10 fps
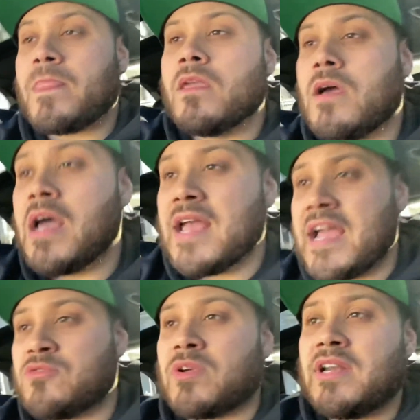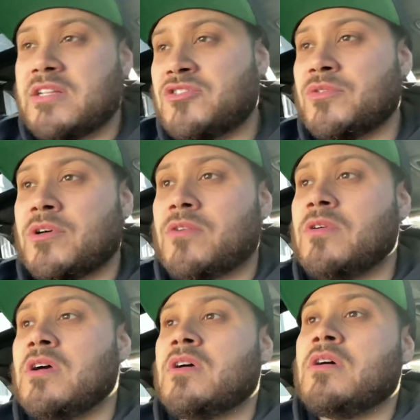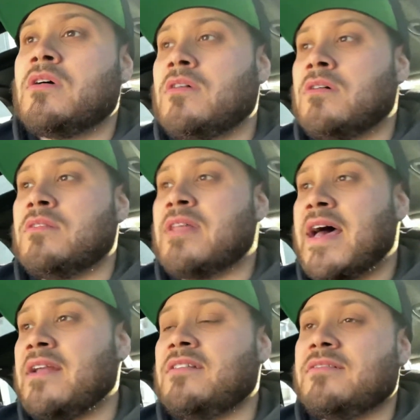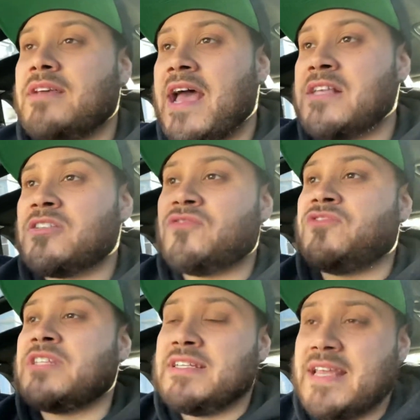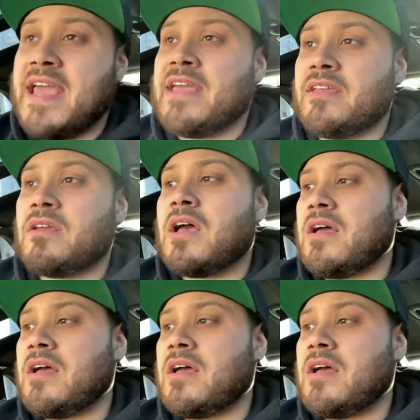I just want to let you know that as of today,